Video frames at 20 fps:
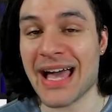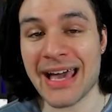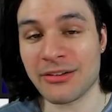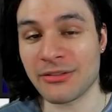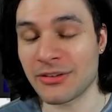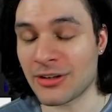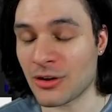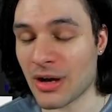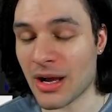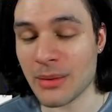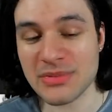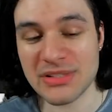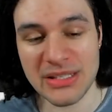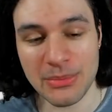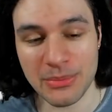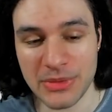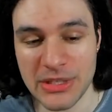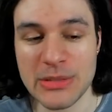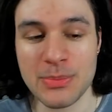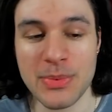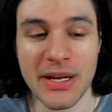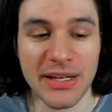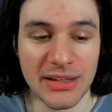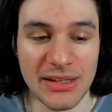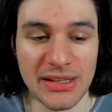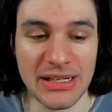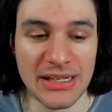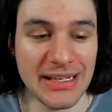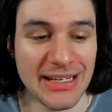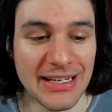I don't know, I'm simply
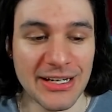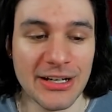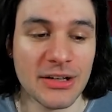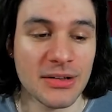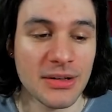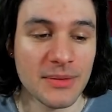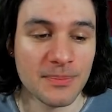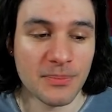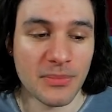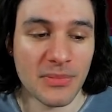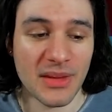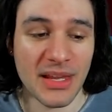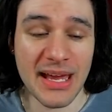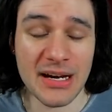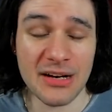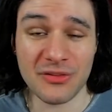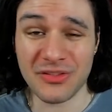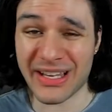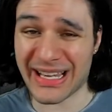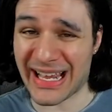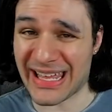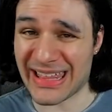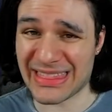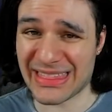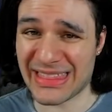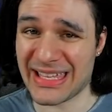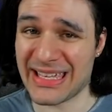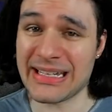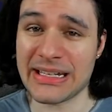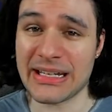speculating here, kind of like I
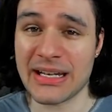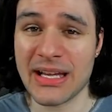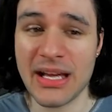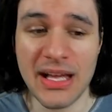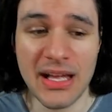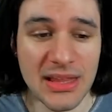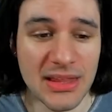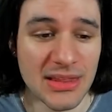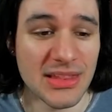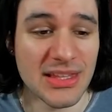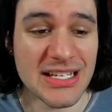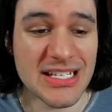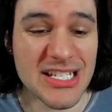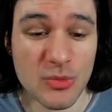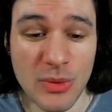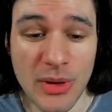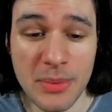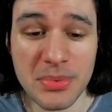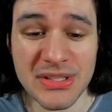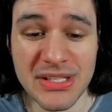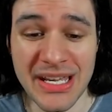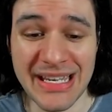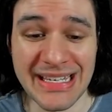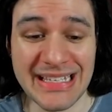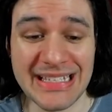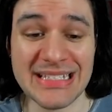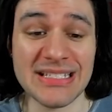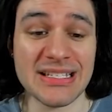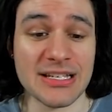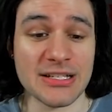think this website
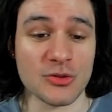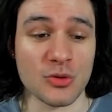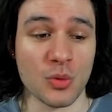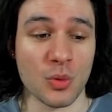is as